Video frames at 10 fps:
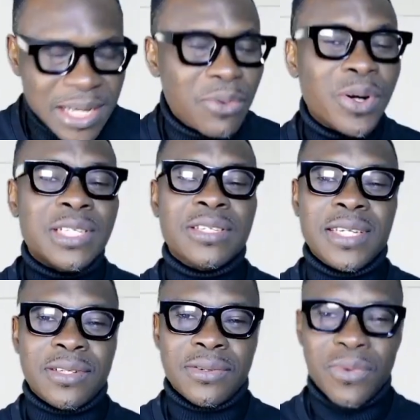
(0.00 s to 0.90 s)
what is
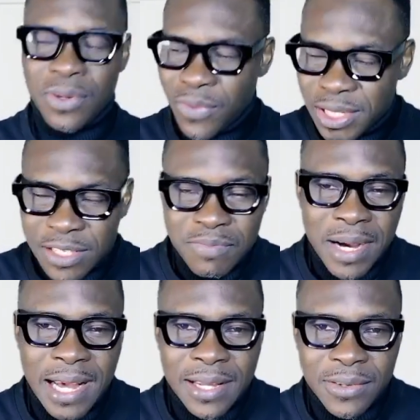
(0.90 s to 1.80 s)
it? What is
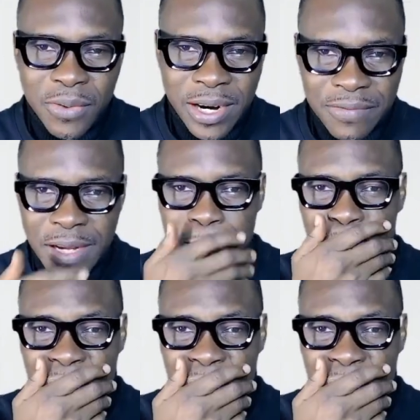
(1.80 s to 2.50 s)
my whatever?"